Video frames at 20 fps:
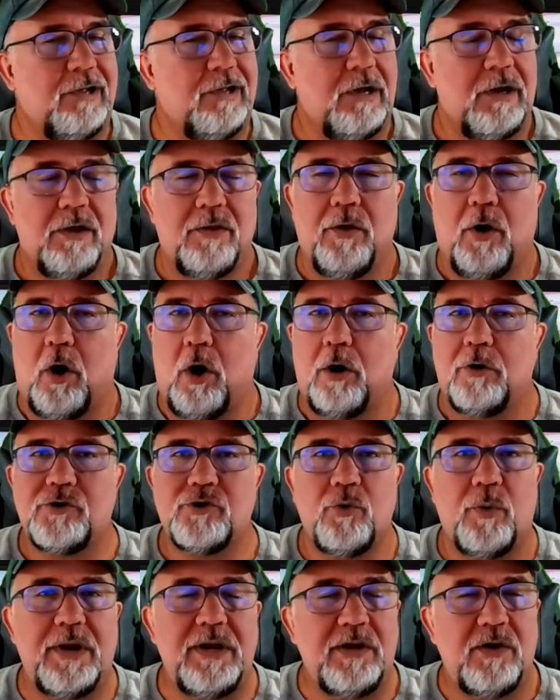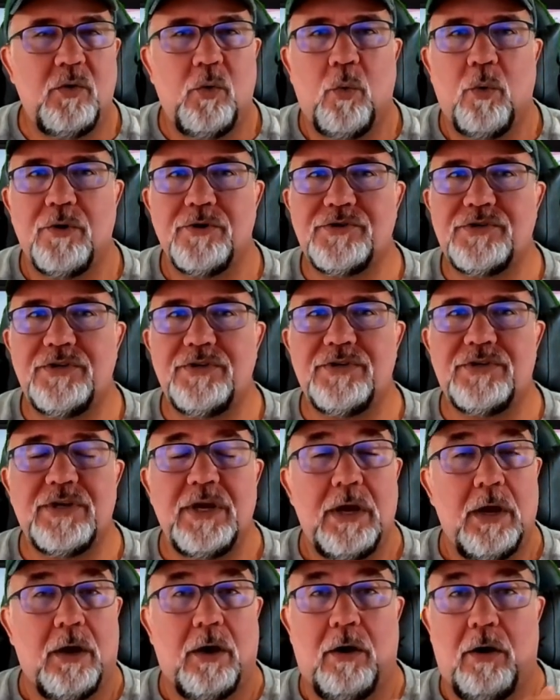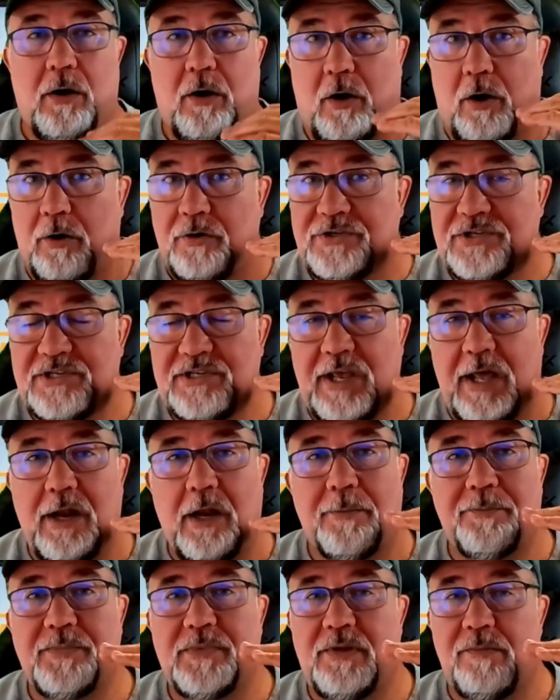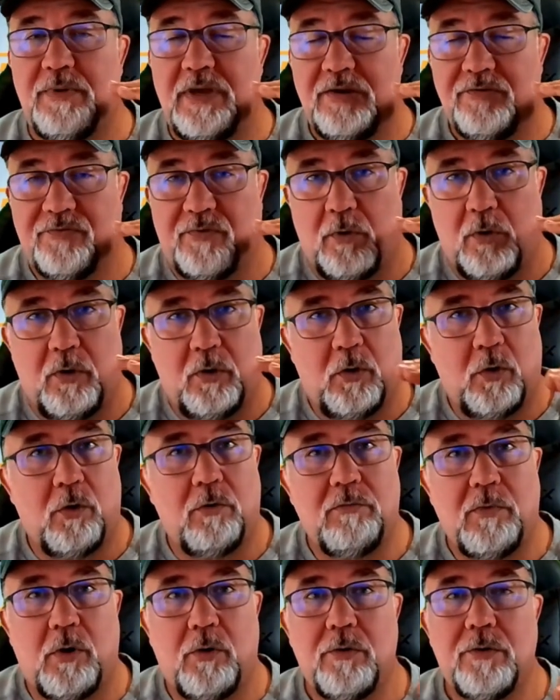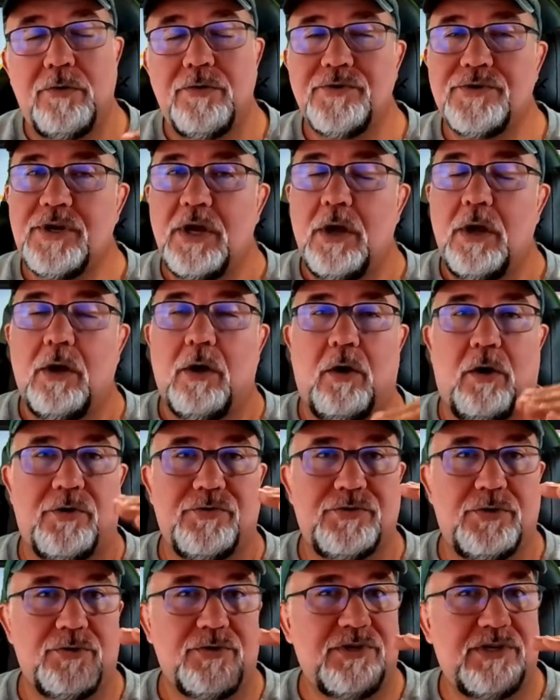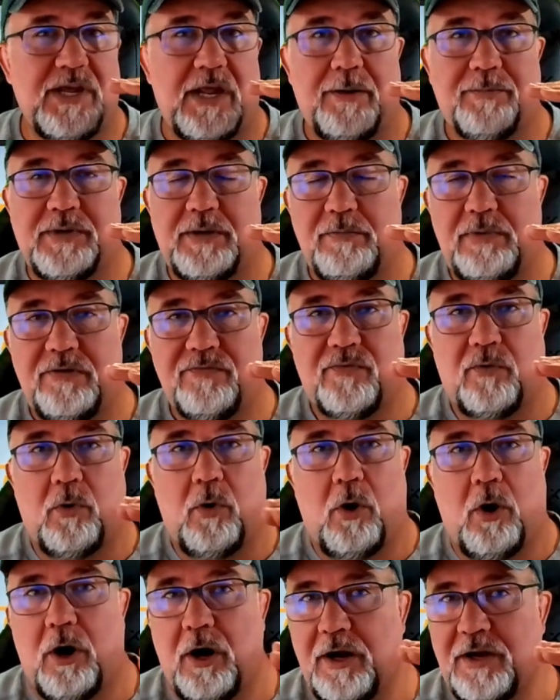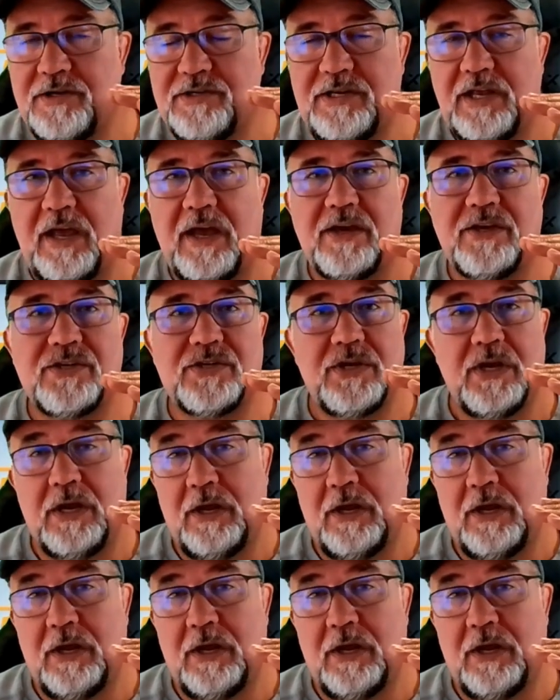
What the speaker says: Our training courses are set up to be for homeowners, also set up to be for architects,